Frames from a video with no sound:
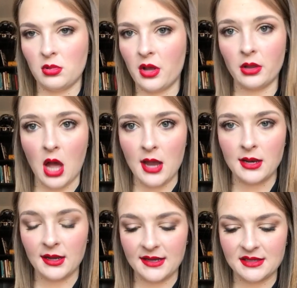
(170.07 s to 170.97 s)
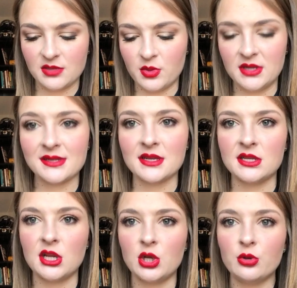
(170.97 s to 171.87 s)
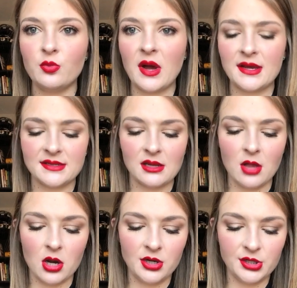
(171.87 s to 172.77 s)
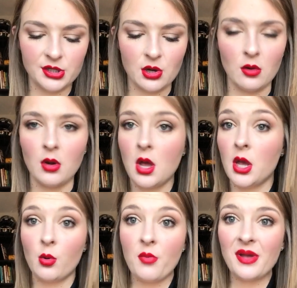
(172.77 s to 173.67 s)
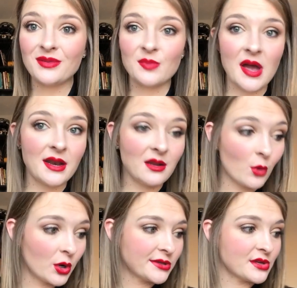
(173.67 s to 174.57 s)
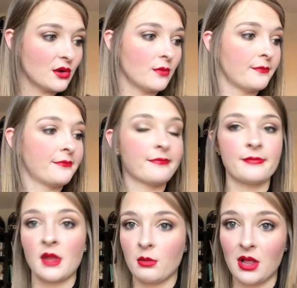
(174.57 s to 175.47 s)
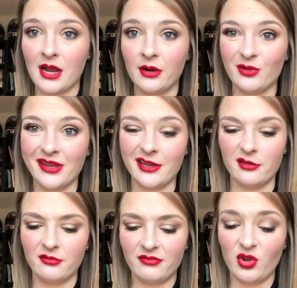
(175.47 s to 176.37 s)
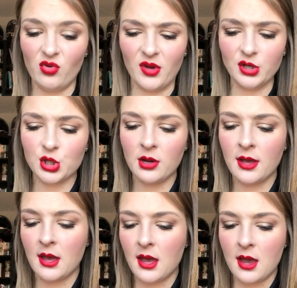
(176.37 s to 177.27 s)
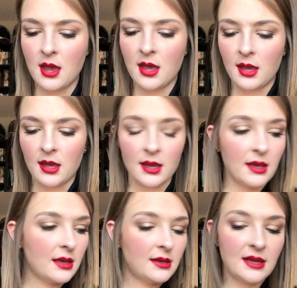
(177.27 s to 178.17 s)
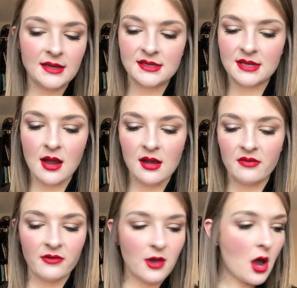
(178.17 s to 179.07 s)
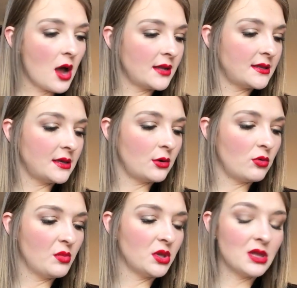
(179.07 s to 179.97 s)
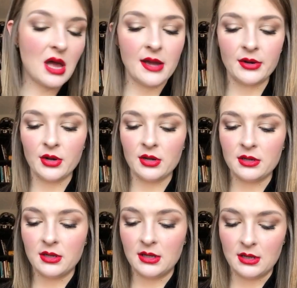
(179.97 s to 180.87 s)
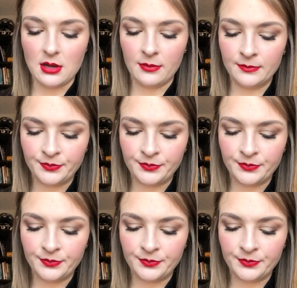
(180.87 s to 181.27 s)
a line. I guess it's been discontinued by Estee Lauder, so won't be able to buy it anymore, so glad I don't like it too much. Next I've got the Rimmel liner in,